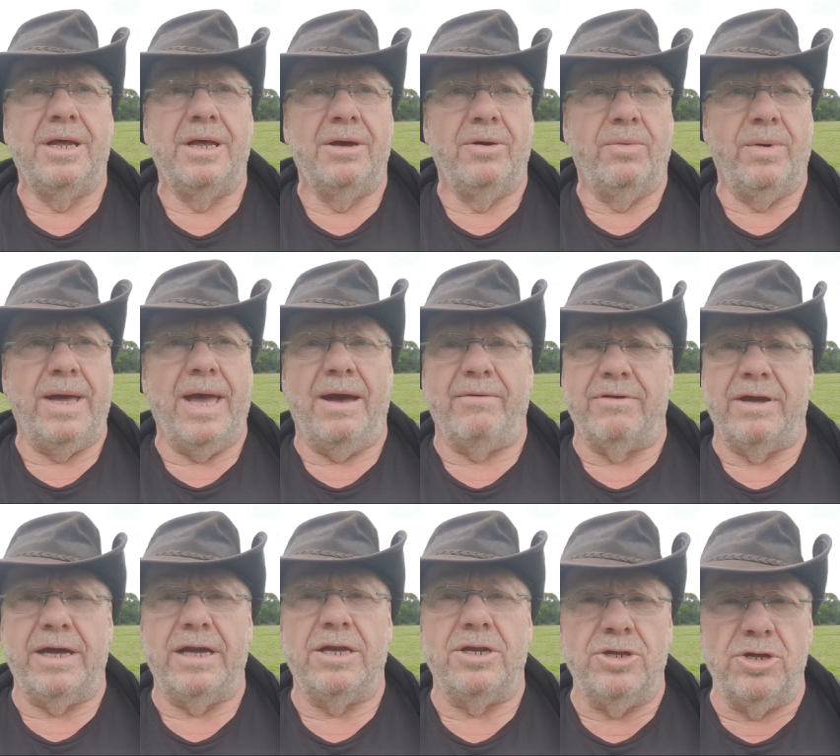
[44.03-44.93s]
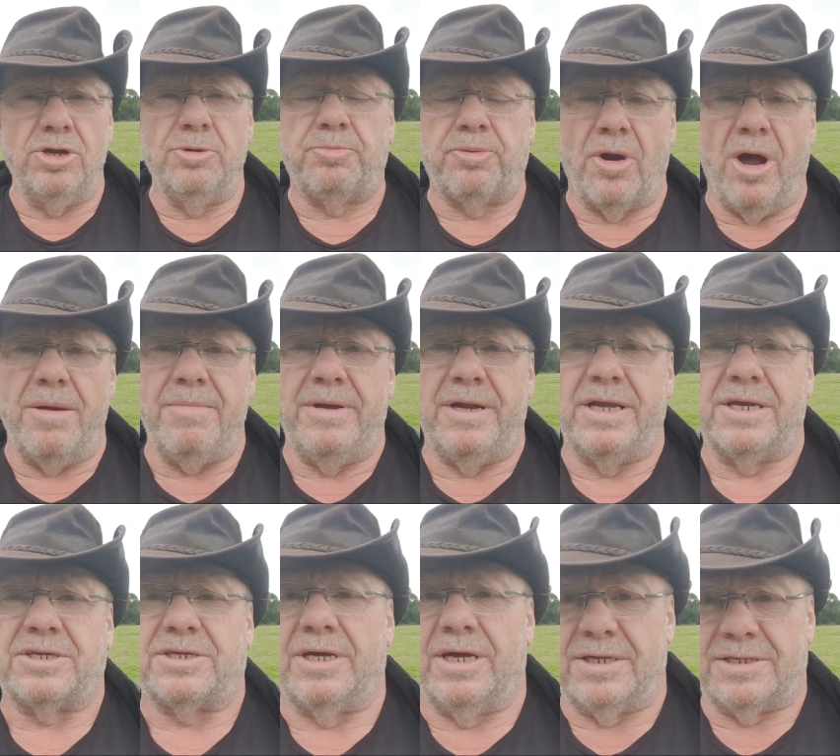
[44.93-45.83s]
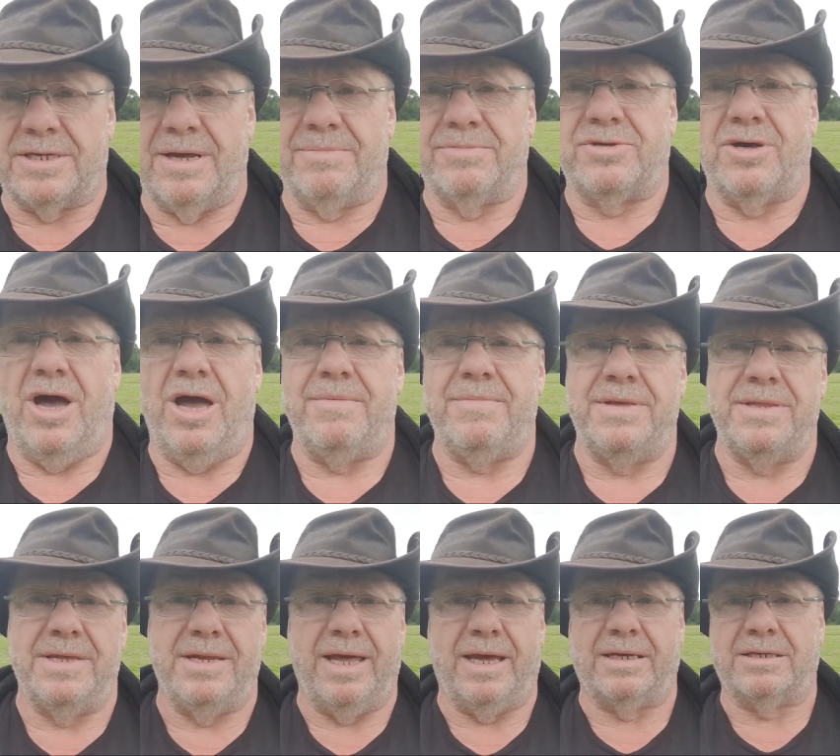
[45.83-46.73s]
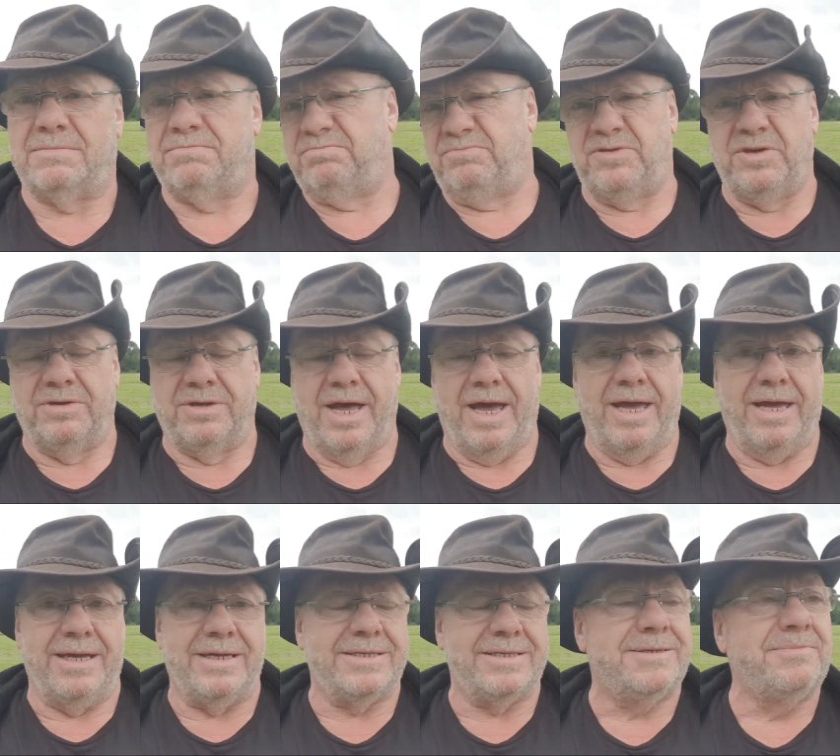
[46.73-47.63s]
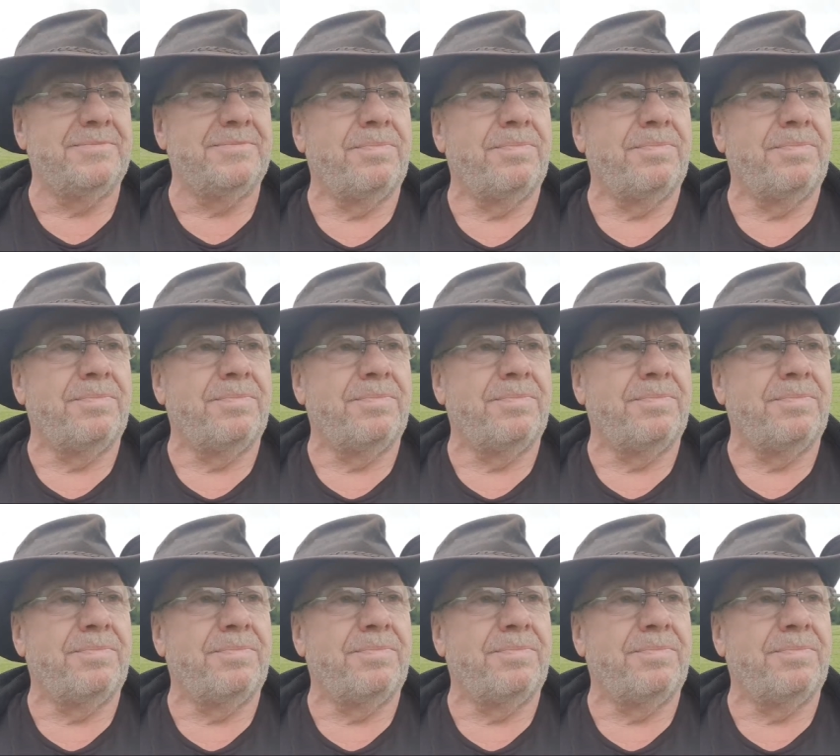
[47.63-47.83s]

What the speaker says: we have a new Prime Minister sometime in the next few days.